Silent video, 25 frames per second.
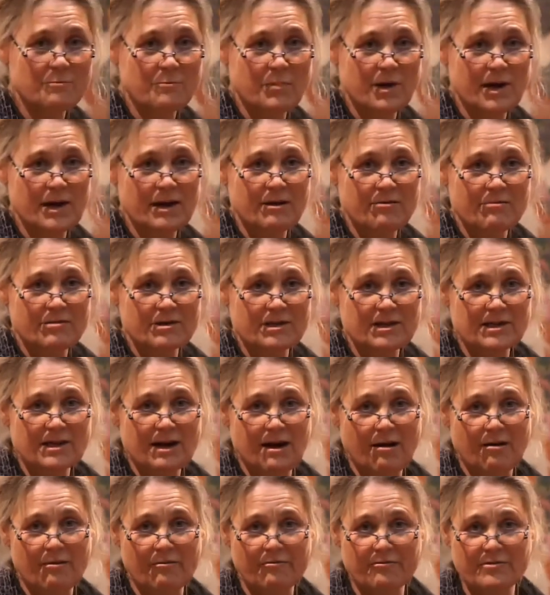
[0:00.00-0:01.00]
by
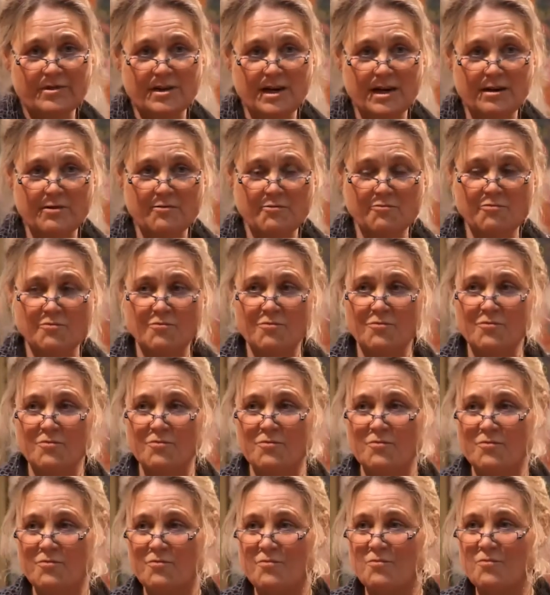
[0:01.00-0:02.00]
ourselves, saying,
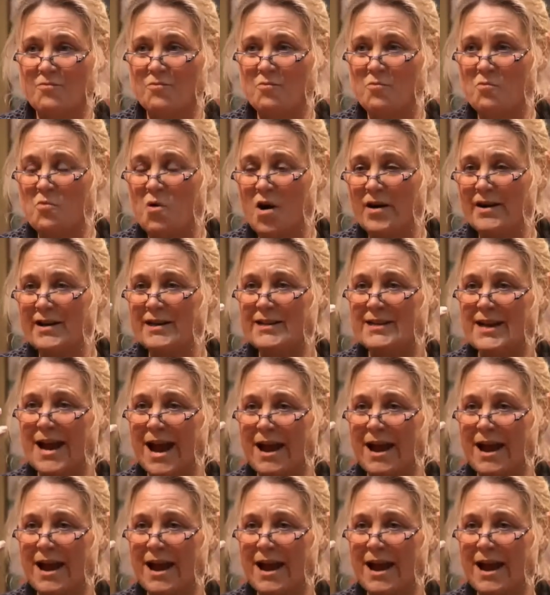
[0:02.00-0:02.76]
what is